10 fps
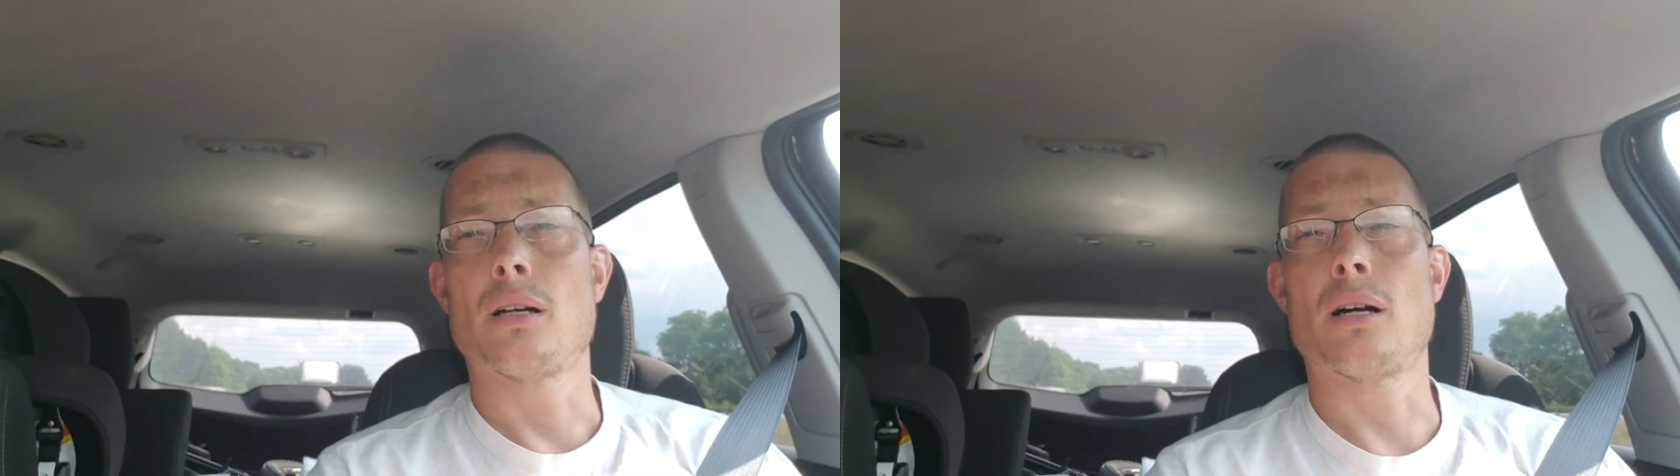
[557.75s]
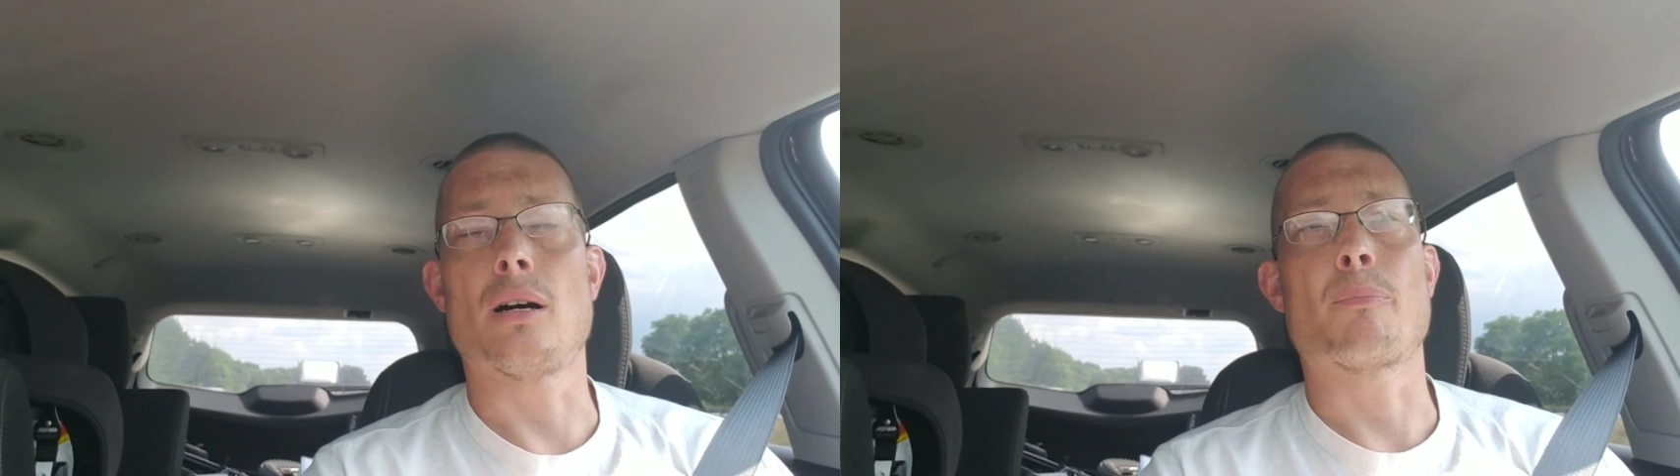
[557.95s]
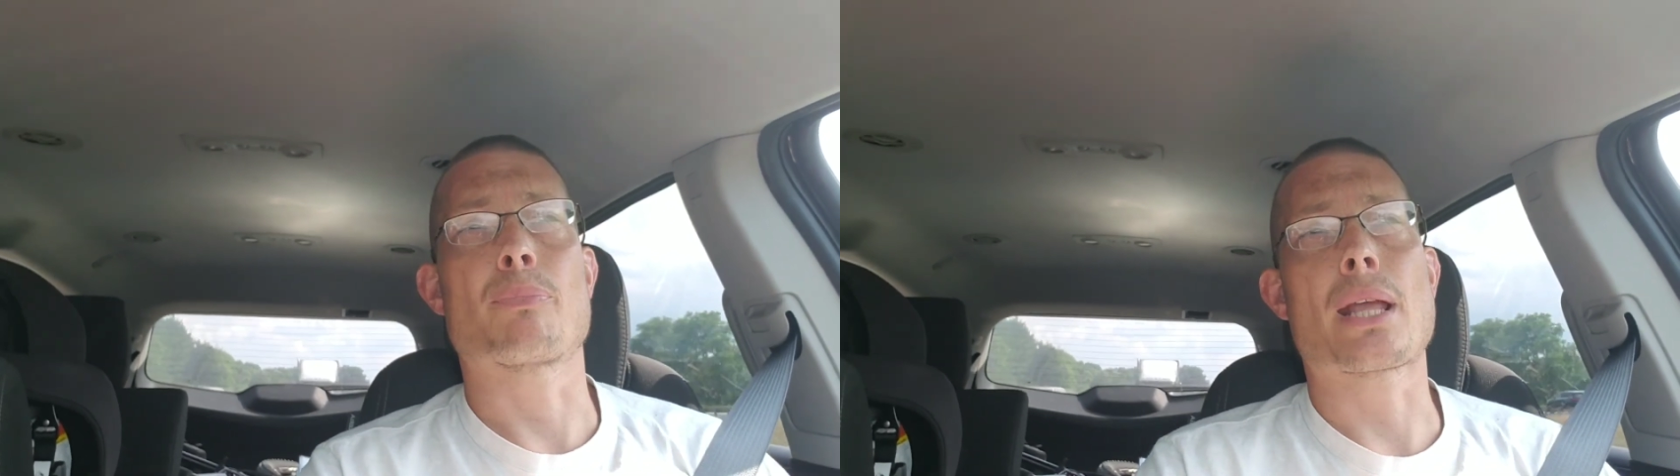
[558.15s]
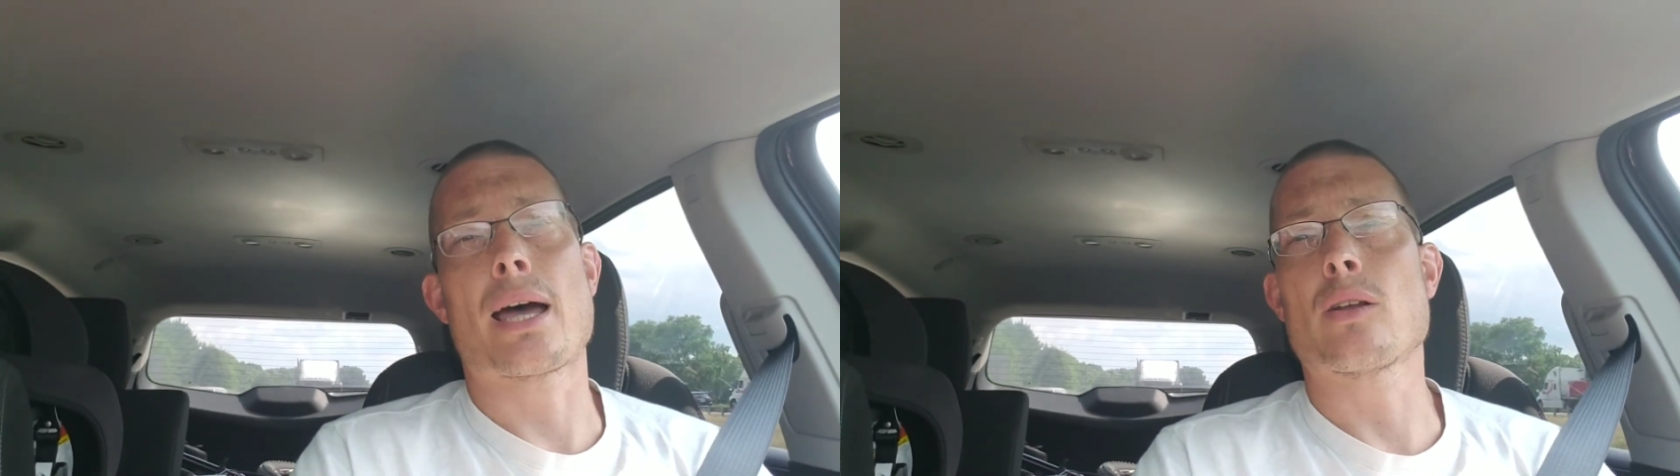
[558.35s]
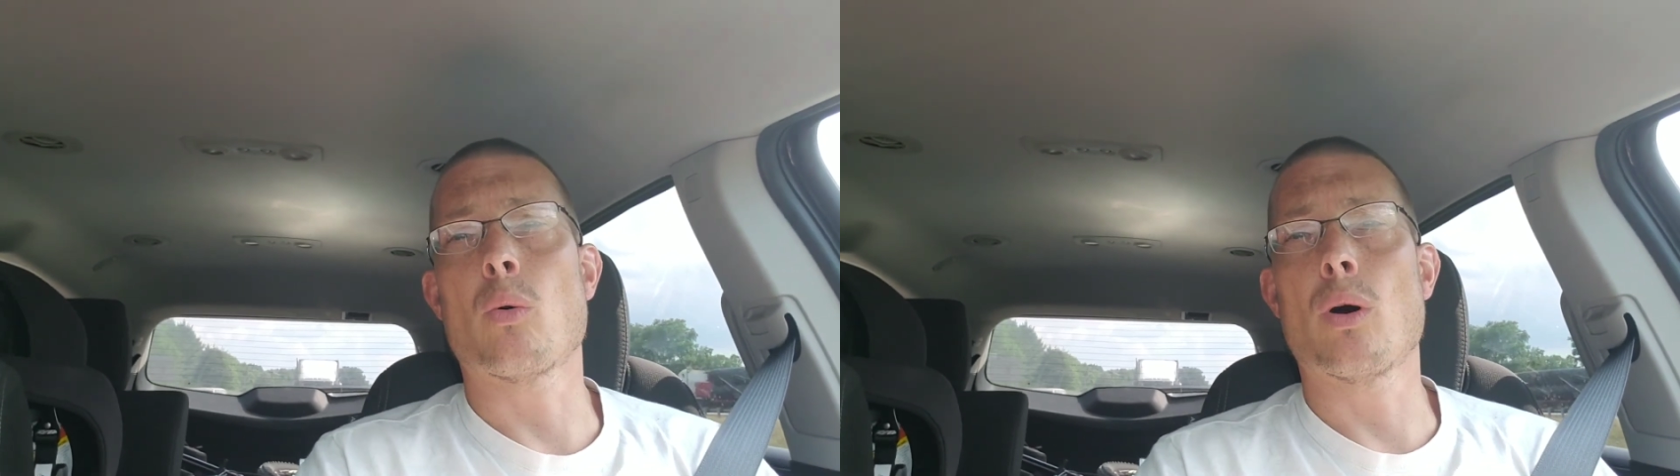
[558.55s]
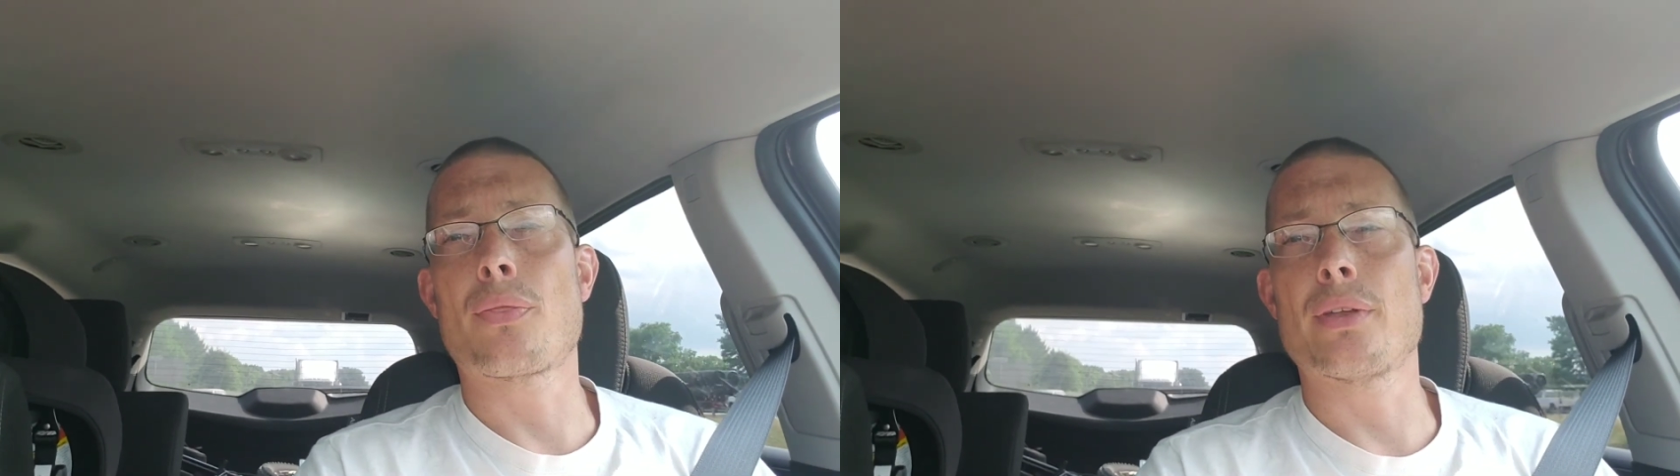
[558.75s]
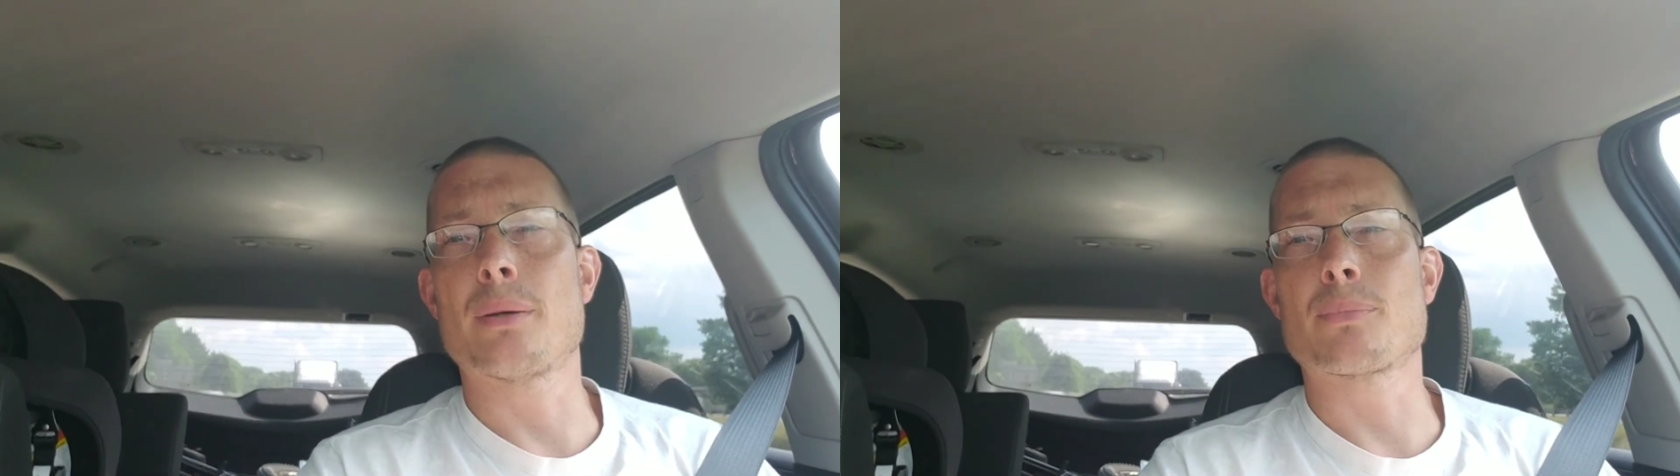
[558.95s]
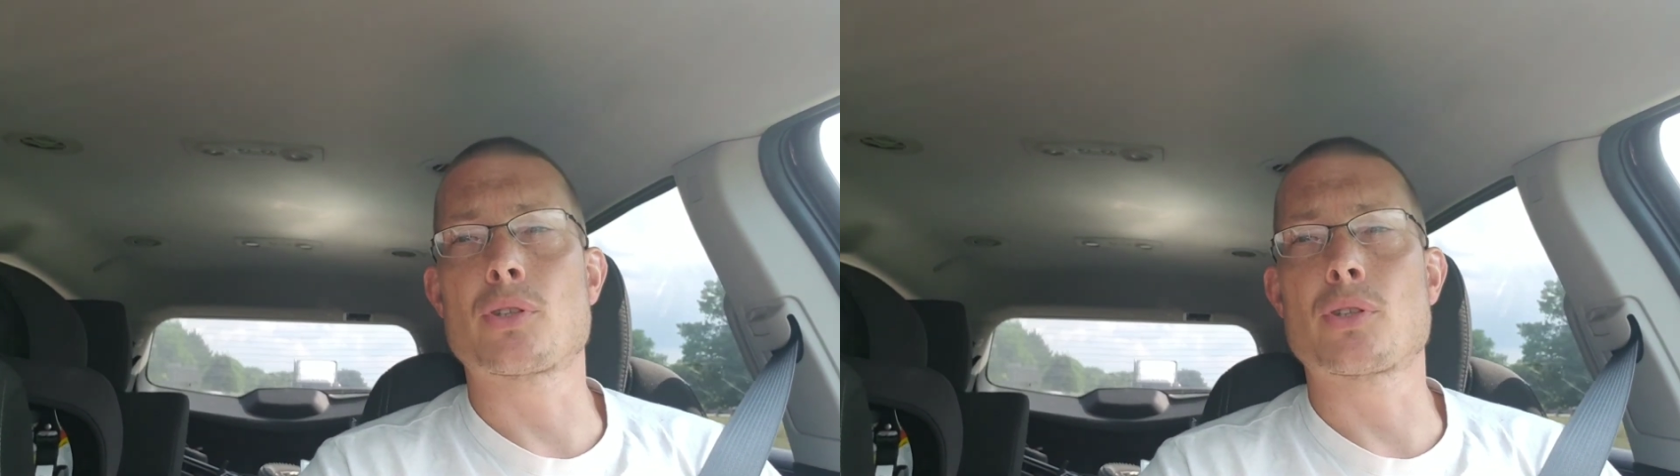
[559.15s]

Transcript: I don't want them